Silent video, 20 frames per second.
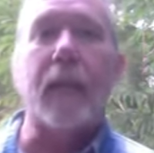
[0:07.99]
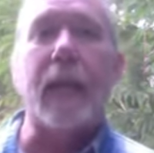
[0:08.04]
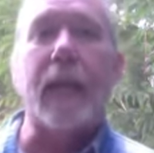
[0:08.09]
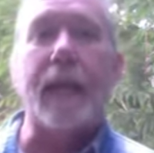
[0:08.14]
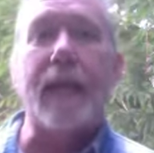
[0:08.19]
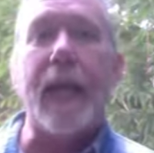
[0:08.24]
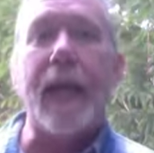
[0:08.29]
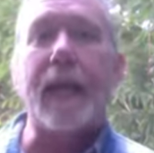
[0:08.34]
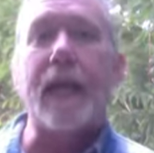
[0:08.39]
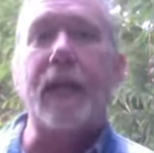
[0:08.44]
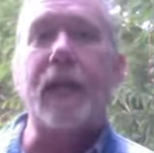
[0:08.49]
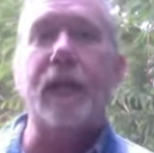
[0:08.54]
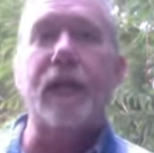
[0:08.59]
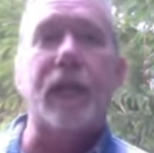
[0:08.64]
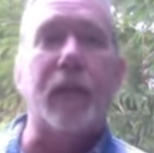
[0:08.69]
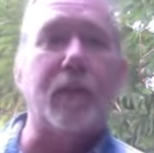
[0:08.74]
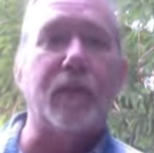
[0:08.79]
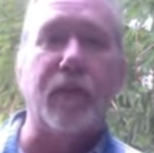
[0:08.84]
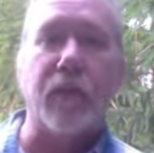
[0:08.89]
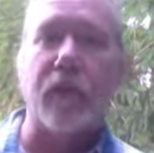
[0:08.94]
and that is
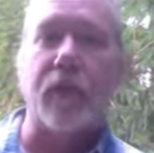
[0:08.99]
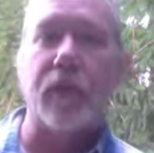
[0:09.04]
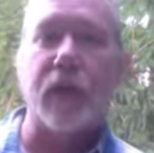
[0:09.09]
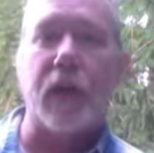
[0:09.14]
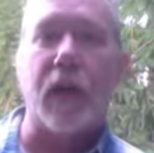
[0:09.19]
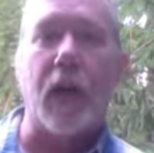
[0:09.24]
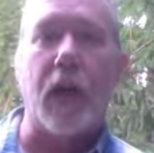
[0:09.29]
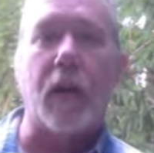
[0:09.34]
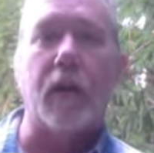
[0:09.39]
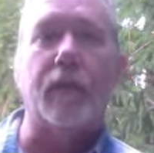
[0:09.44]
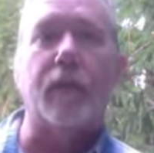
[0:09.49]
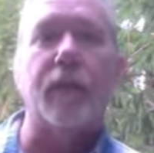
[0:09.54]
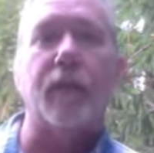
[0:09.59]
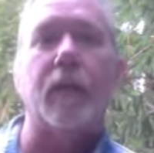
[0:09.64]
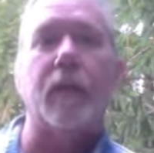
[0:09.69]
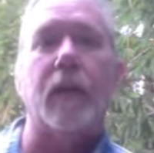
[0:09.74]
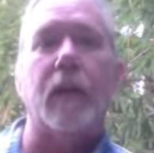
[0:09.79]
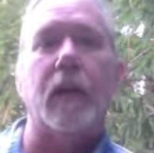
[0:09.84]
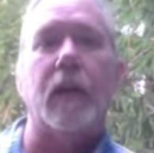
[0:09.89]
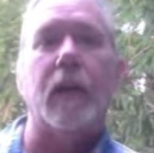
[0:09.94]
some version of,
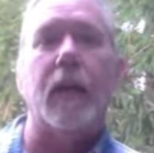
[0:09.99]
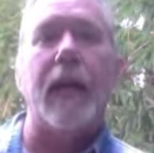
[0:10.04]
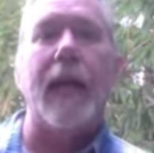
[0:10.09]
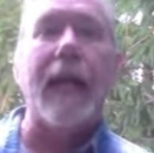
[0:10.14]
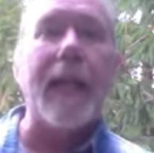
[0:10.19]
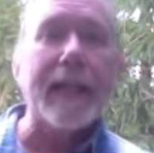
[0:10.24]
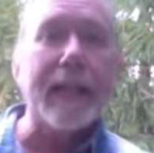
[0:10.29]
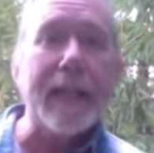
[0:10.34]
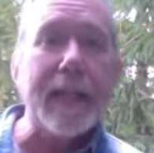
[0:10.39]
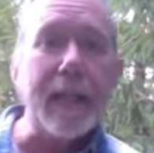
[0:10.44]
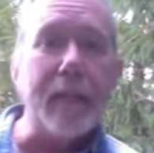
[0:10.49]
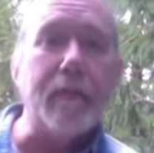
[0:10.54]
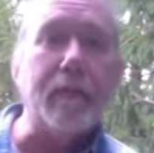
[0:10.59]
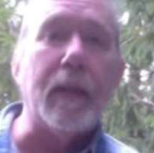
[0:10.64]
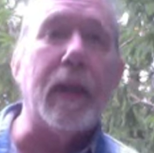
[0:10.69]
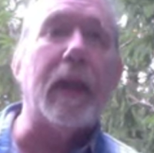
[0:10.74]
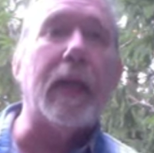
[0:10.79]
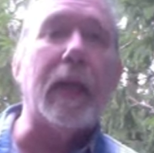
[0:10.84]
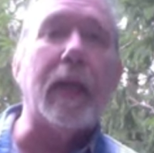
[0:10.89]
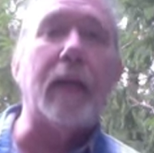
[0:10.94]
"Hey Tim,
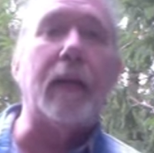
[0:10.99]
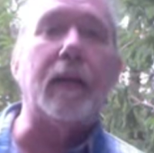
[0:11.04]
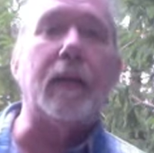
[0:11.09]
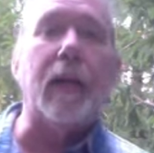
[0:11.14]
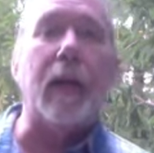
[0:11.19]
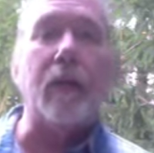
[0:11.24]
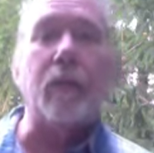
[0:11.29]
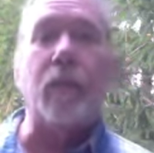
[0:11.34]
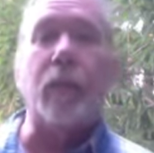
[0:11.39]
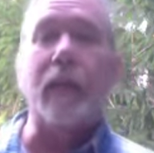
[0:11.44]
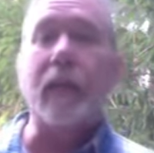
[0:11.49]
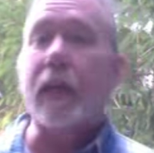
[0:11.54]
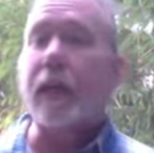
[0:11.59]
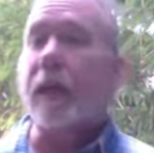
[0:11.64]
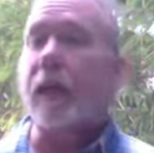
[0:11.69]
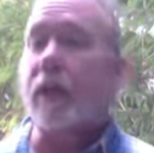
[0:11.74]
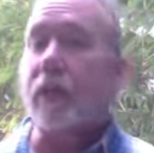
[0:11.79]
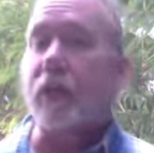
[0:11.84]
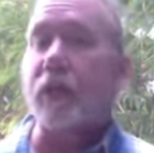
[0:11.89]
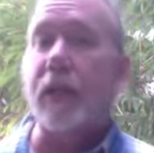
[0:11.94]
I'm
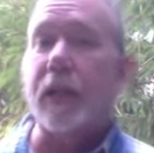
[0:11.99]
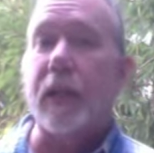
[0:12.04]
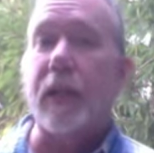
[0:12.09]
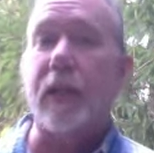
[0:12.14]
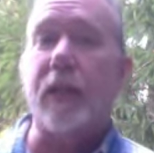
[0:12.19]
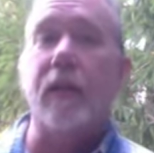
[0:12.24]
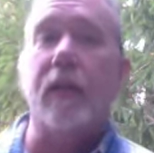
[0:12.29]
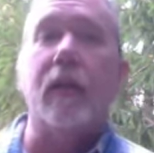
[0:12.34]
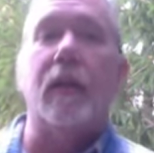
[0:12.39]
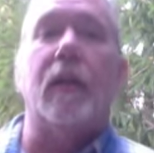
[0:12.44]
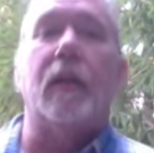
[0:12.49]
really interested